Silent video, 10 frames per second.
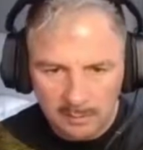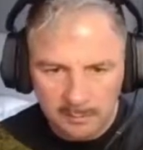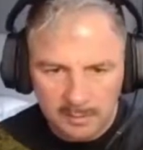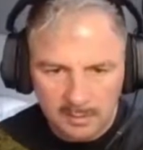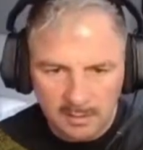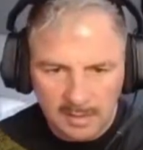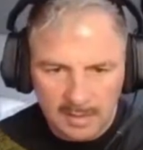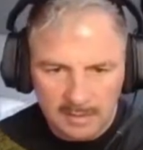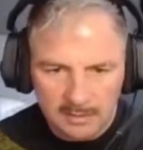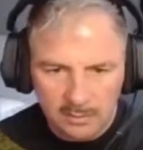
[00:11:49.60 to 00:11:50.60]
so
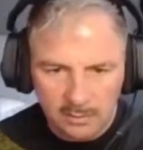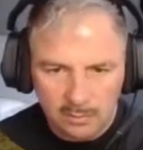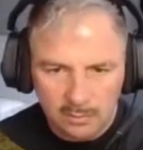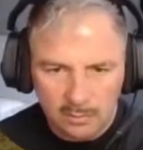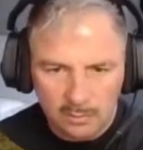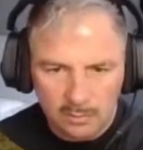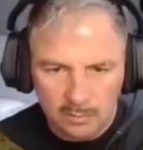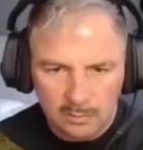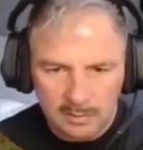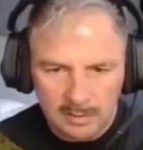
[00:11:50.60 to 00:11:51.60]
there to
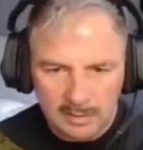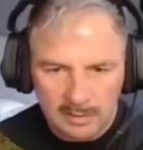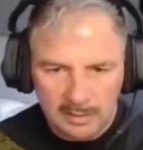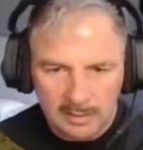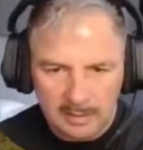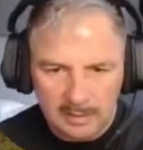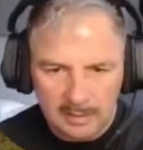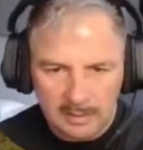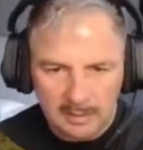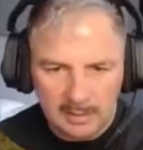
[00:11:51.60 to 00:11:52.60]
say,
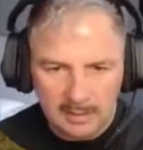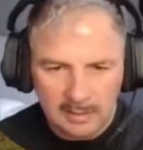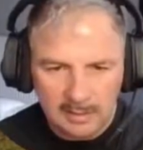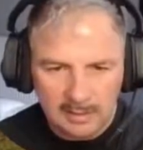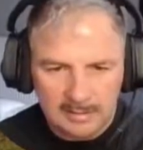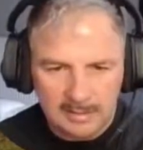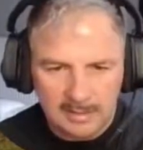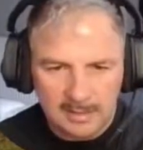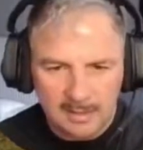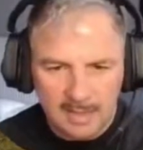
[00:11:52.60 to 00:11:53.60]
let's say
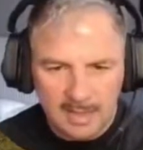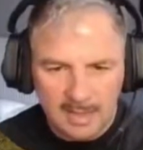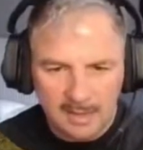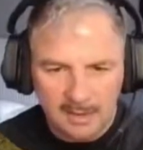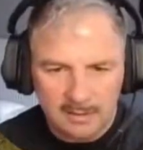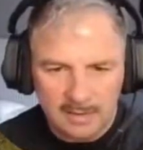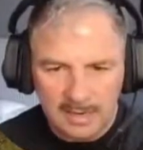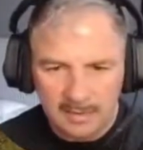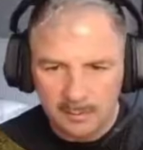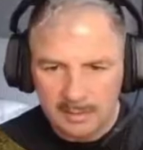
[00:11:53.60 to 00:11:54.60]
there, because the
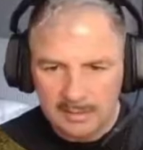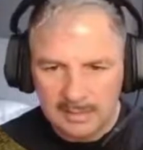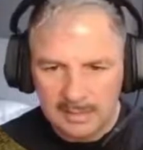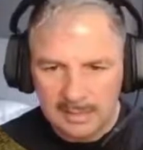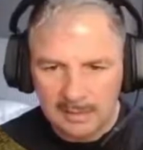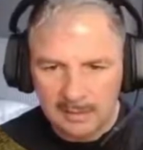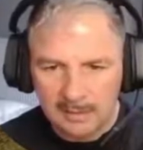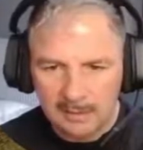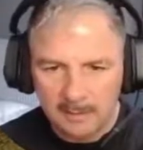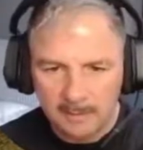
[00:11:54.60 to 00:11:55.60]
next one is here.
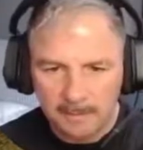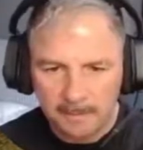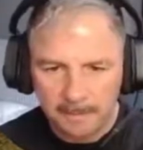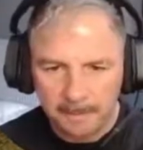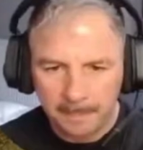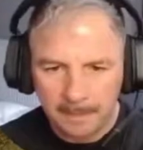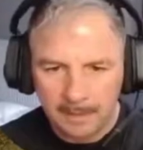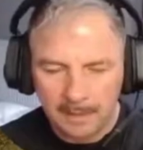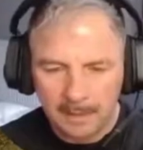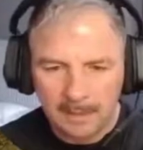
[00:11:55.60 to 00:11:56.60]

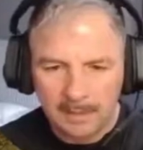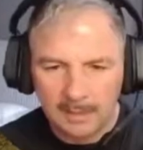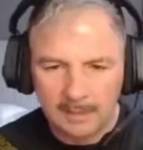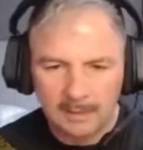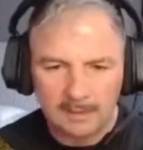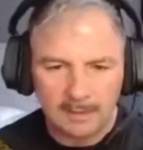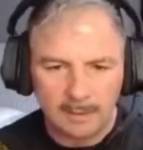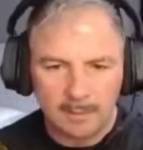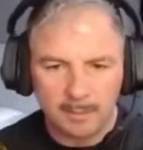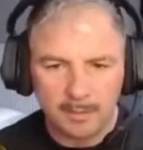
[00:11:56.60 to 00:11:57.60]

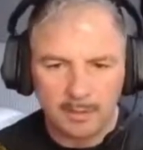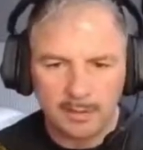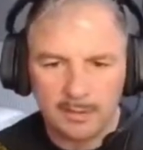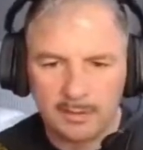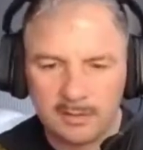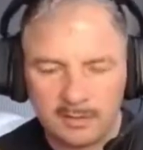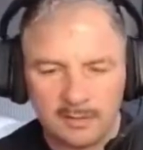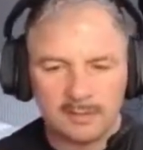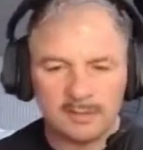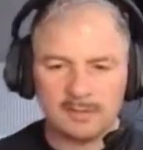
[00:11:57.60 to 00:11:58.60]
That won't work.
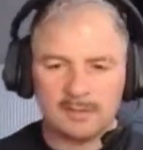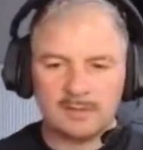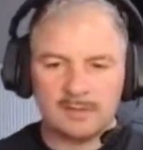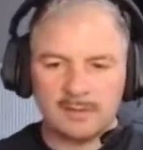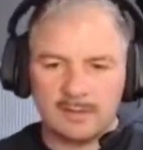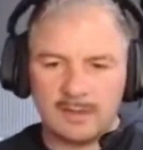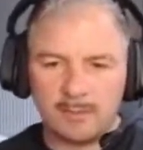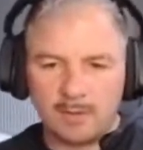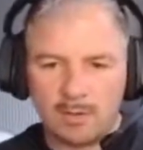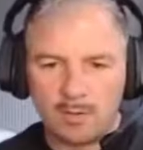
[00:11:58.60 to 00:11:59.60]
That
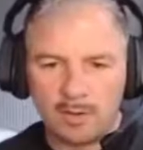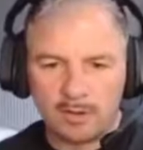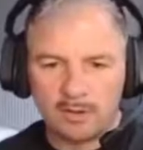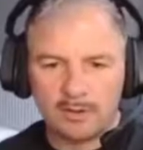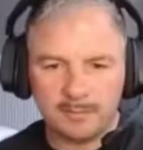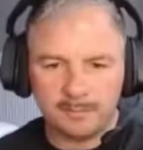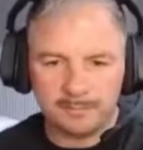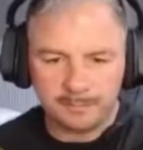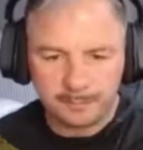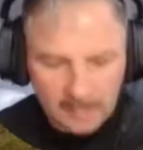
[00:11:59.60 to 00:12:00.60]
will not work.
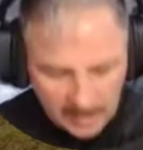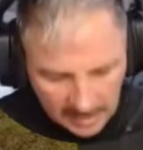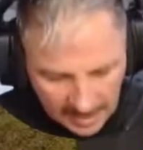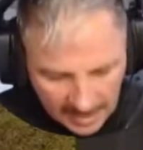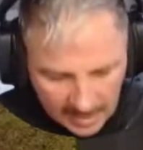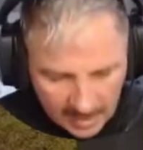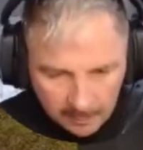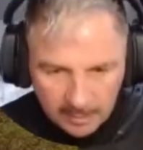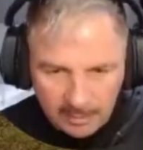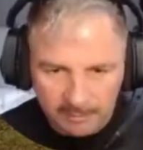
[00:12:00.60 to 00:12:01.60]

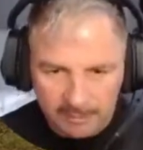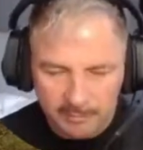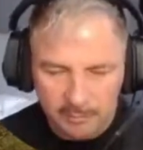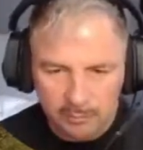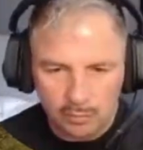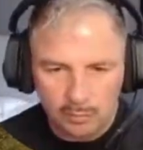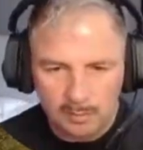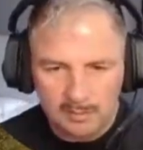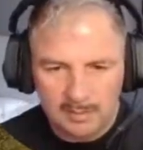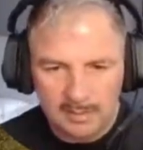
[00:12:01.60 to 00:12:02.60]
We don't have level 2
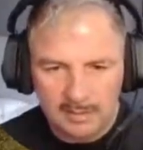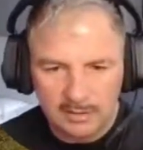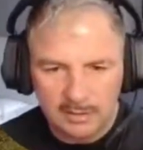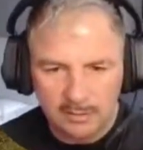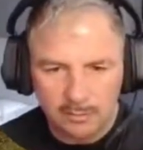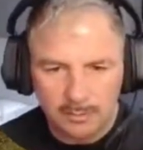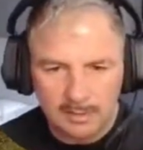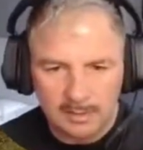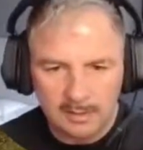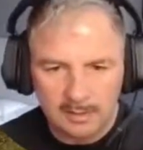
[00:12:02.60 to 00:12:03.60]
ones of these yet, do we?